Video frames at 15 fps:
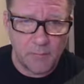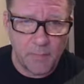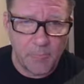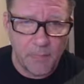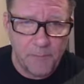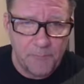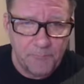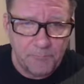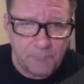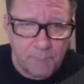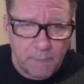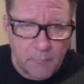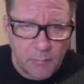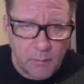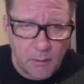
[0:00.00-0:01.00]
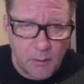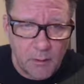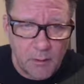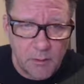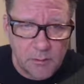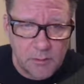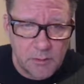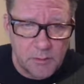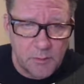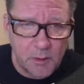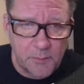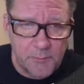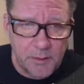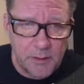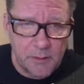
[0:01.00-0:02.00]
Let's do
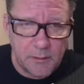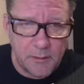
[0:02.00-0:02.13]
update.